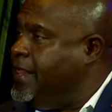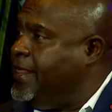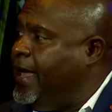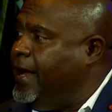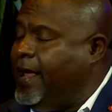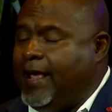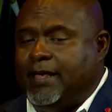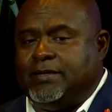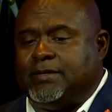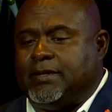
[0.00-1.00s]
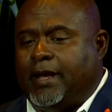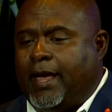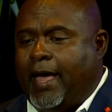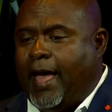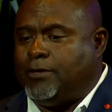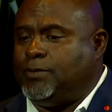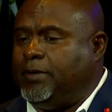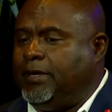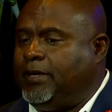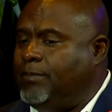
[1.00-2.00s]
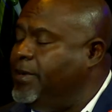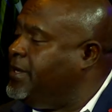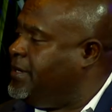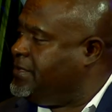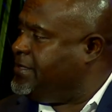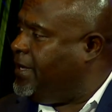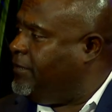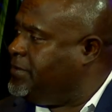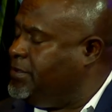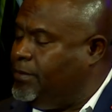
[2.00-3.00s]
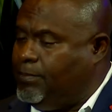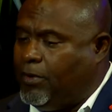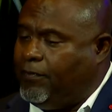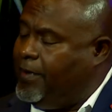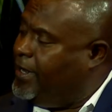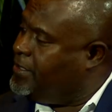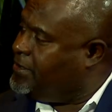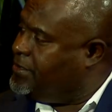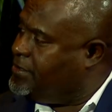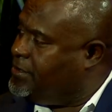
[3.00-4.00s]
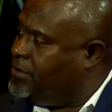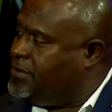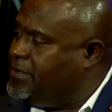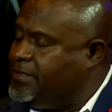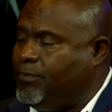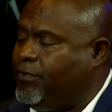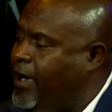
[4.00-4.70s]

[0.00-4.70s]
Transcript: that has actually committed itself to both financial institutions and